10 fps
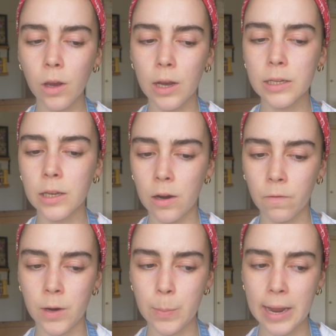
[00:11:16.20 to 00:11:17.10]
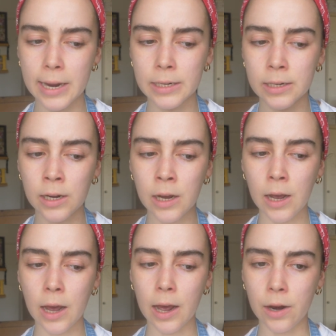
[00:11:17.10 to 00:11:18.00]
It's a lovely blend,
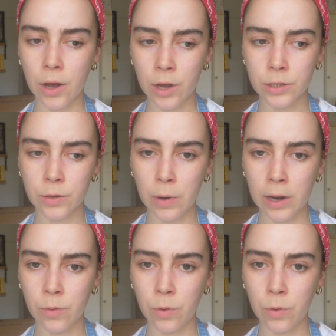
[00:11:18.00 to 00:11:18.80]
and Ursa Minor,